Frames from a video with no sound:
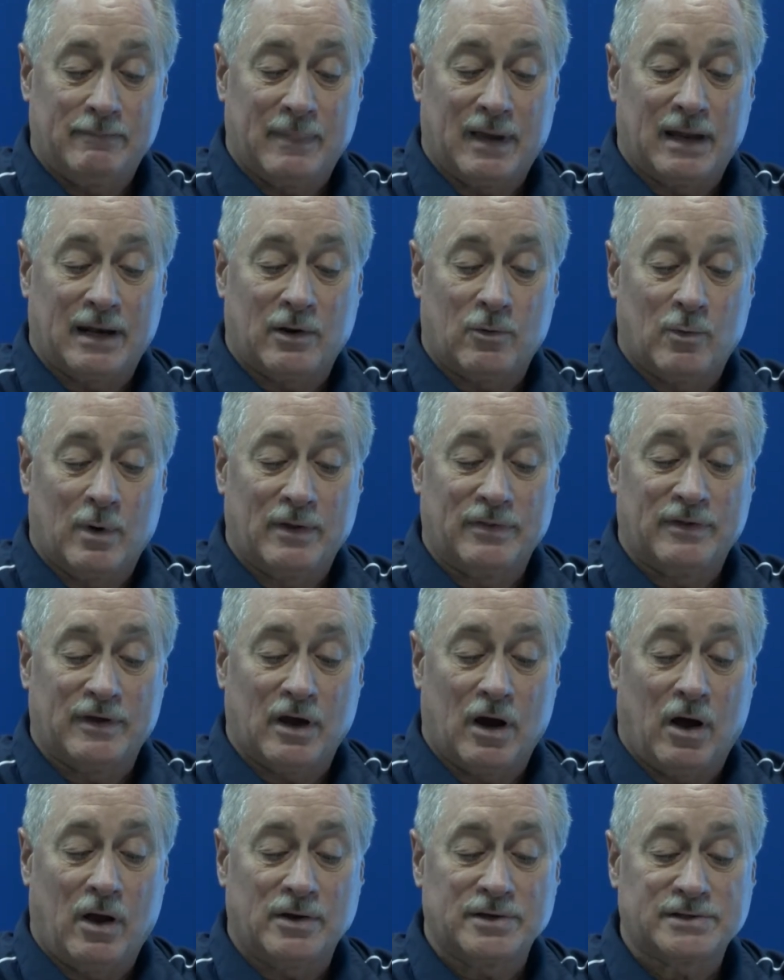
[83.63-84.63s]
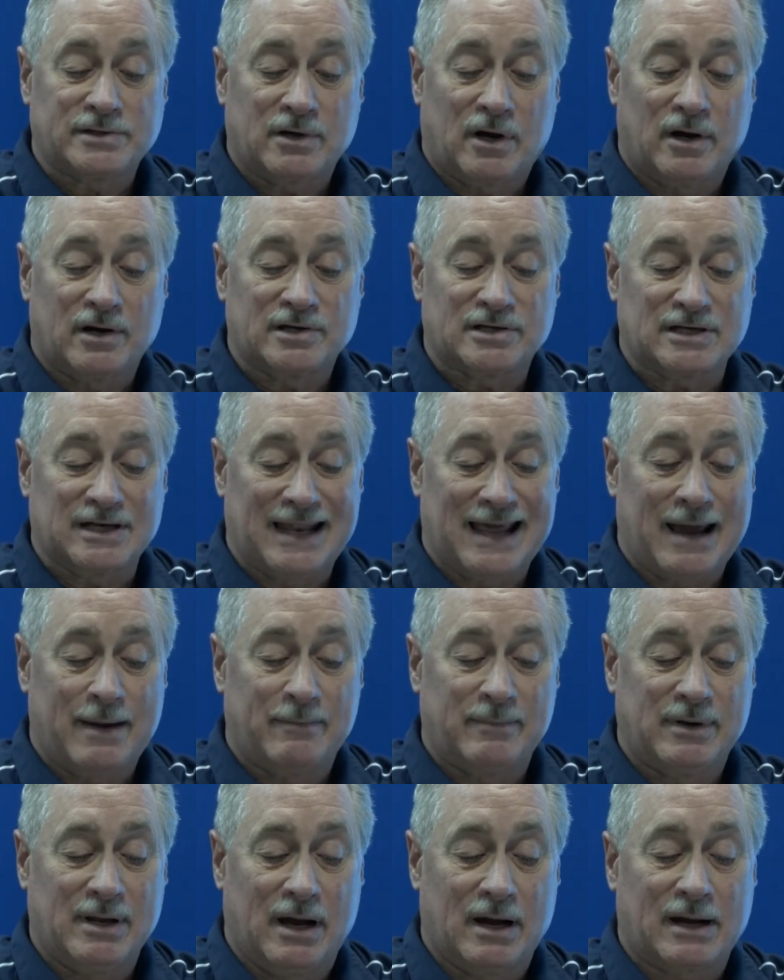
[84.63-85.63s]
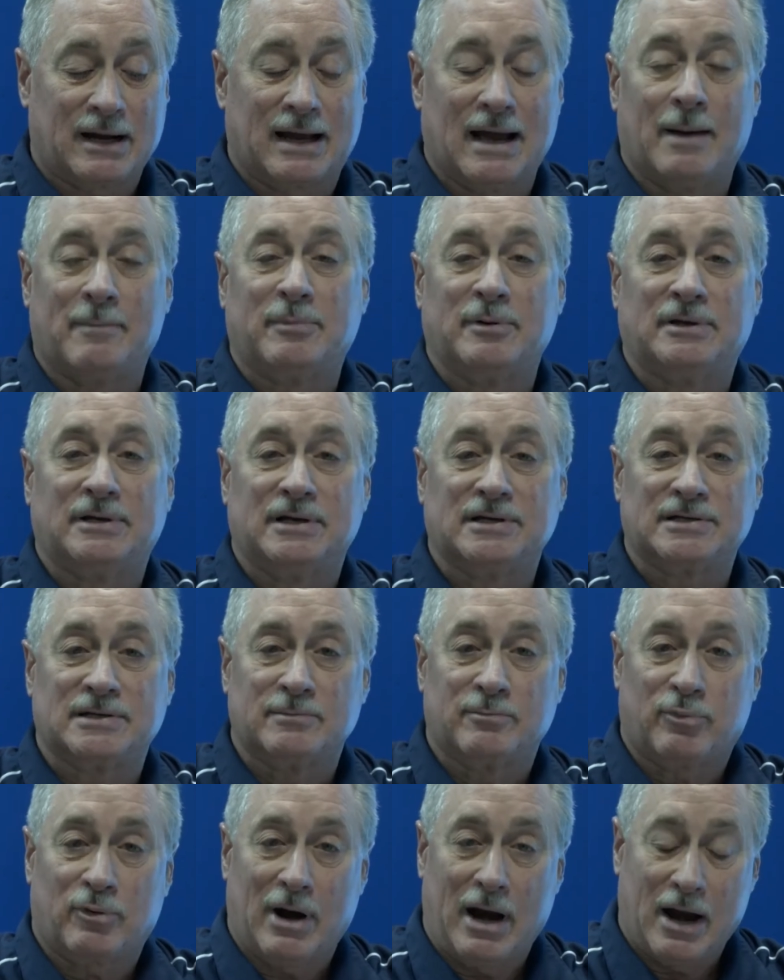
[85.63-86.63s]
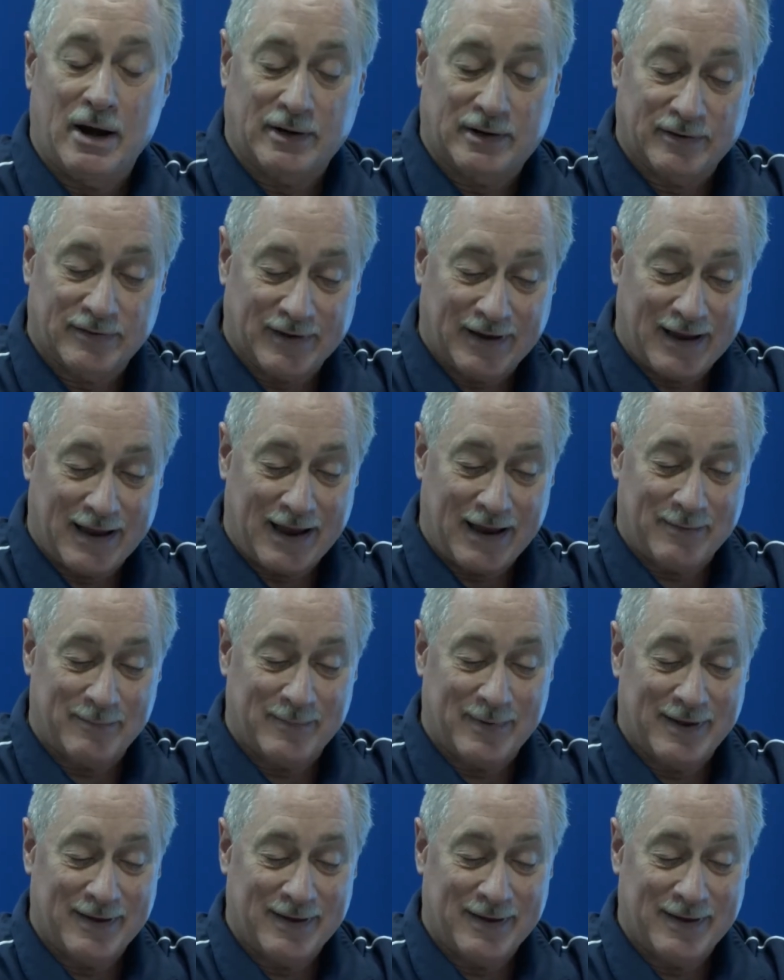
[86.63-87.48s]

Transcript: and he won the All-Star Slam Dunk competition prior to the game.